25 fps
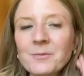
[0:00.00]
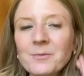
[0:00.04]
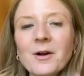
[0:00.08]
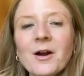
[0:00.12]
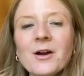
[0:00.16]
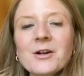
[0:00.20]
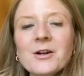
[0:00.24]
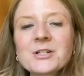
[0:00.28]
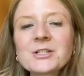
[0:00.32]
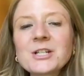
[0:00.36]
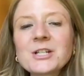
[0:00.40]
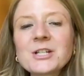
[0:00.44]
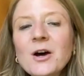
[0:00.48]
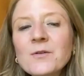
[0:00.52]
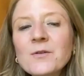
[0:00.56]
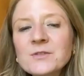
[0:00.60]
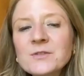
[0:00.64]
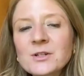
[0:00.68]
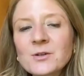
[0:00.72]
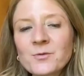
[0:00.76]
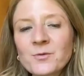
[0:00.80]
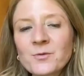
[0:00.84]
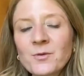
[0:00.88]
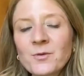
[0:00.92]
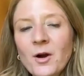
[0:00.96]
our shelves
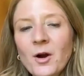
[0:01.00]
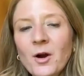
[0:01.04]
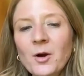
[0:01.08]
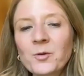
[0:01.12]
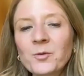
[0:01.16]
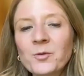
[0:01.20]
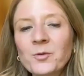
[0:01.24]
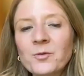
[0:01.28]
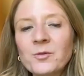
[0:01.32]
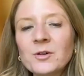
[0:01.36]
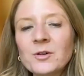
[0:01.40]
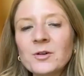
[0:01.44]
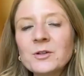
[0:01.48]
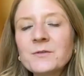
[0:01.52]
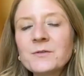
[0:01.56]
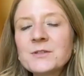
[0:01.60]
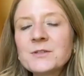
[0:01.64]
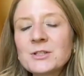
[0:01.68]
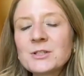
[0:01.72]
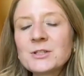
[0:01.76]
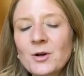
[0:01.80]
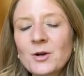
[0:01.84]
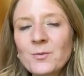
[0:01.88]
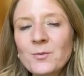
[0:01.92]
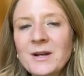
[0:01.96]
are full of
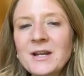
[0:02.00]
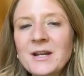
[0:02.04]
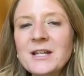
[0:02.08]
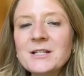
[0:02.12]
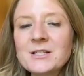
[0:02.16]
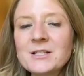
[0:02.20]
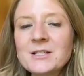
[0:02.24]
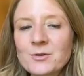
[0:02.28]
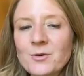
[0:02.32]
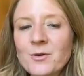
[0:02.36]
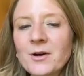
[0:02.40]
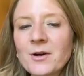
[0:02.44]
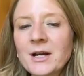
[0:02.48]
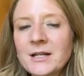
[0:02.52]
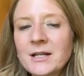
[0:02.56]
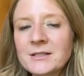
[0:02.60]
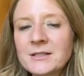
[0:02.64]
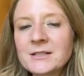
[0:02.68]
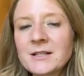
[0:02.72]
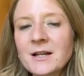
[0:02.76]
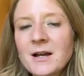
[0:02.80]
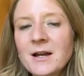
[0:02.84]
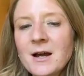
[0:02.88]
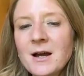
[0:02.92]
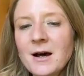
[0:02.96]
so many
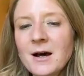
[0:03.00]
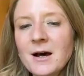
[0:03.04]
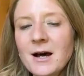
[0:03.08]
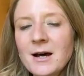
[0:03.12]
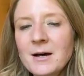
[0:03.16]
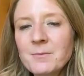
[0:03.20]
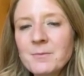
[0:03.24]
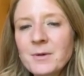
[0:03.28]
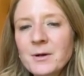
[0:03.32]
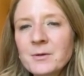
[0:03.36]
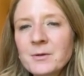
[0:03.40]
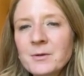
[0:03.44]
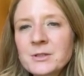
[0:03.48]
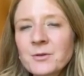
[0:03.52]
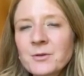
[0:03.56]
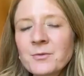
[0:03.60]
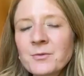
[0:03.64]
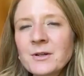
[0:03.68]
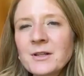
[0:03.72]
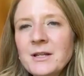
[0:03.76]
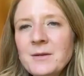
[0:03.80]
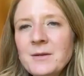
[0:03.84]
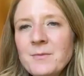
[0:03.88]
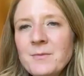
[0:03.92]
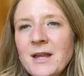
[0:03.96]
stories, but to
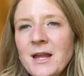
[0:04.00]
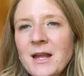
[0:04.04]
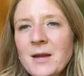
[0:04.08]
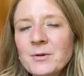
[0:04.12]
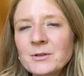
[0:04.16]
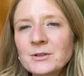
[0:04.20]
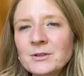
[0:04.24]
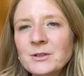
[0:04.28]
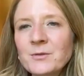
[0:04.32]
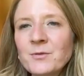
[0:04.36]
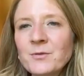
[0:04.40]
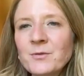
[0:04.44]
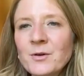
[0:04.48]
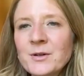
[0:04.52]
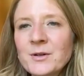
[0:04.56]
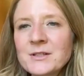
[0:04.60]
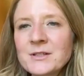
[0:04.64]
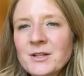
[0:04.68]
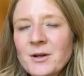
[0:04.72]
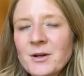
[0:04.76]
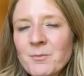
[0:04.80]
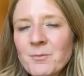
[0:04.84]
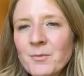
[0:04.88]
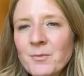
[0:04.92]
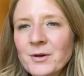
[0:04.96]
really be able to focus
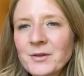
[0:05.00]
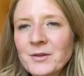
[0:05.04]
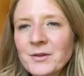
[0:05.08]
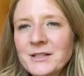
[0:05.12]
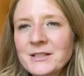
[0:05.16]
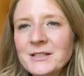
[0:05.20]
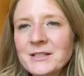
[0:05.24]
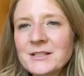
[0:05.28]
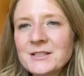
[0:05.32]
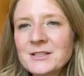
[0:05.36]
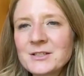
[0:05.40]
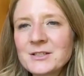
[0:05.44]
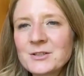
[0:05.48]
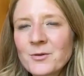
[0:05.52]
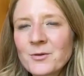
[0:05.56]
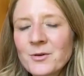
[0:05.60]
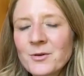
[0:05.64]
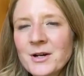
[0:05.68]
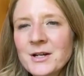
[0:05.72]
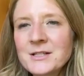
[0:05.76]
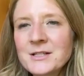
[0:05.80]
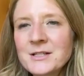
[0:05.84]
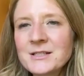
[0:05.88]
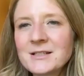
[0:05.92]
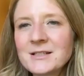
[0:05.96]
on Burlington
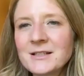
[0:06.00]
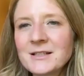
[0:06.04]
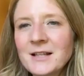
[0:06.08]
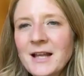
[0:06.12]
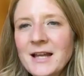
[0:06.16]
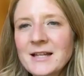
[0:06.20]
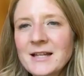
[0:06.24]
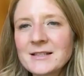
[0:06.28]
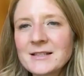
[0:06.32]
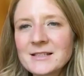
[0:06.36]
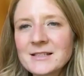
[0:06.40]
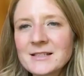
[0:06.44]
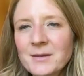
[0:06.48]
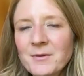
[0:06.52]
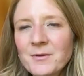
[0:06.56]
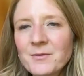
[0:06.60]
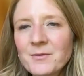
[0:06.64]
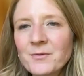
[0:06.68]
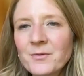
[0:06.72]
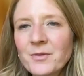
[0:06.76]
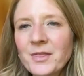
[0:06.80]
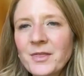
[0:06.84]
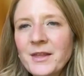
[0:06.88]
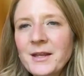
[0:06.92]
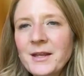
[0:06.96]
stories and some
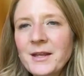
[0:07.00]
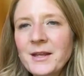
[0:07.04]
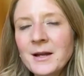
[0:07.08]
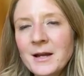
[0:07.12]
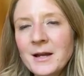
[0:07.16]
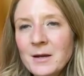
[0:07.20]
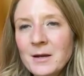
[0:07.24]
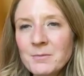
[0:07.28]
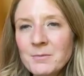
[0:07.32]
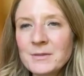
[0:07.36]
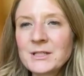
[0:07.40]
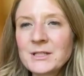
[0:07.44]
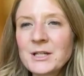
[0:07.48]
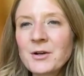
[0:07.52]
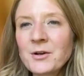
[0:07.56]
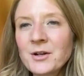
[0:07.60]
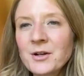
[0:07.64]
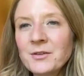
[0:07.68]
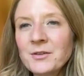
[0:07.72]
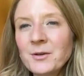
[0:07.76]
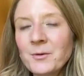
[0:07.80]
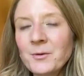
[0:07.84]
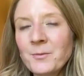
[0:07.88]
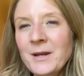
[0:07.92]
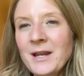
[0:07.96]
of the
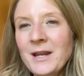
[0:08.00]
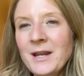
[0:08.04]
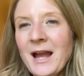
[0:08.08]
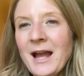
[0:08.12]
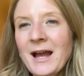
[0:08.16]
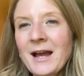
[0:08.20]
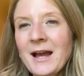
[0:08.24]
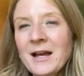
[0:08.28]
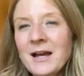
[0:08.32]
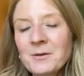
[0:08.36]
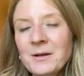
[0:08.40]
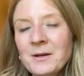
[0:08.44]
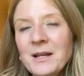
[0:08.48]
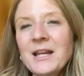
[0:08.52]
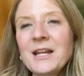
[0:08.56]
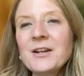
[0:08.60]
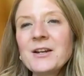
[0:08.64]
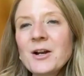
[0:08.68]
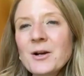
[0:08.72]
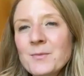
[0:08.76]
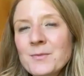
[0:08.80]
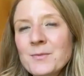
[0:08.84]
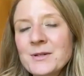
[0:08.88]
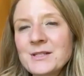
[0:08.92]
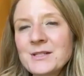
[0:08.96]
material that we had in
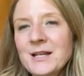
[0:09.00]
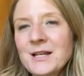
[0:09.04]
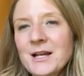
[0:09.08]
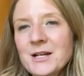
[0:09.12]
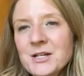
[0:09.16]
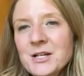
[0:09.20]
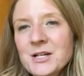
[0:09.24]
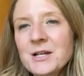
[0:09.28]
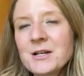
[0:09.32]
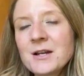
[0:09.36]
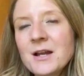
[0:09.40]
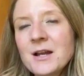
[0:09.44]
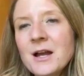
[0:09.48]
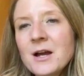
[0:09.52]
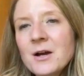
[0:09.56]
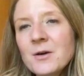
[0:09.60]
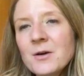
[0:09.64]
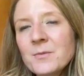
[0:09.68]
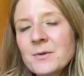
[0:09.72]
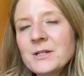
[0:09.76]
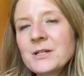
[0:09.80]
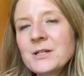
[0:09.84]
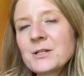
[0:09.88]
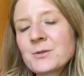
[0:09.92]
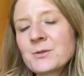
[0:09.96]
our possession,
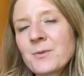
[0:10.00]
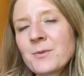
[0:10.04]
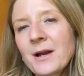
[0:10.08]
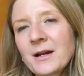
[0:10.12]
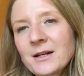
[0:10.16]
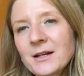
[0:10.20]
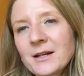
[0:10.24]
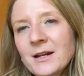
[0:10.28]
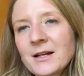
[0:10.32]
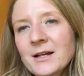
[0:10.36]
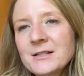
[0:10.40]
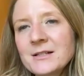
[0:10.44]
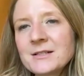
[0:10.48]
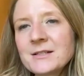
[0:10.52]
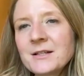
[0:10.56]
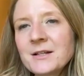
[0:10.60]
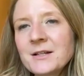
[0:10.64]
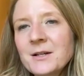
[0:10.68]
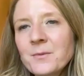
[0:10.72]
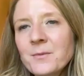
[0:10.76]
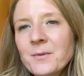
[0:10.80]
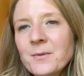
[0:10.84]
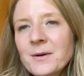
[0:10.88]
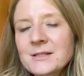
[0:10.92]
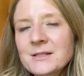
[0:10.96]
we just recognized that
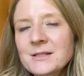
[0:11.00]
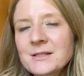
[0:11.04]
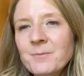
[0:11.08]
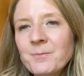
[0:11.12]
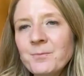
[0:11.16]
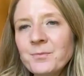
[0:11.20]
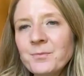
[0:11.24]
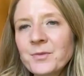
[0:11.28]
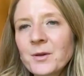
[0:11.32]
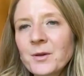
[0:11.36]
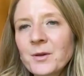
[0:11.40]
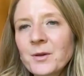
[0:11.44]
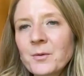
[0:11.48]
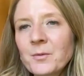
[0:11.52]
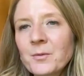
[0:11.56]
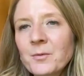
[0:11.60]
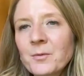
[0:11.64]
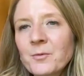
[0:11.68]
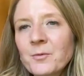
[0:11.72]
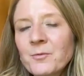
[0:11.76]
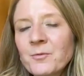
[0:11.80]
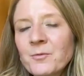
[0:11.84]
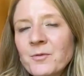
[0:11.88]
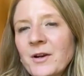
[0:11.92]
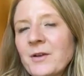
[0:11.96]
it wasn't
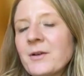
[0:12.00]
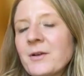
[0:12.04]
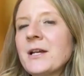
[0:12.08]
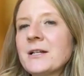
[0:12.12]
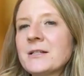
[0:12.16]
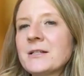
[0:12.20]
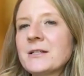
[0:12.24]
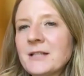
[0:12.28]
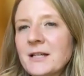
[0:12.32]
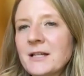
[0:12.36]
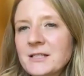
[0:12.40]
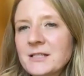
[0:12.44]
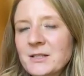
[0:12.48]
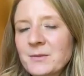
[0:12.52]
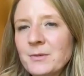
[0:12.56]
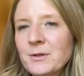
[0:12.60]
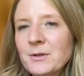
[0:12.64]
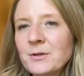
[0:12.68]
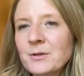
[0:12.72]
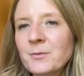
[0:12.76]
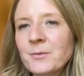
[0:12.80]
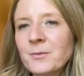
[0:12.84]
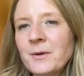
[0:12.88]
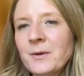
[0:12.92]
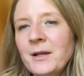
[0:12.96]
very
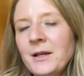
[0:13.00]
accessible.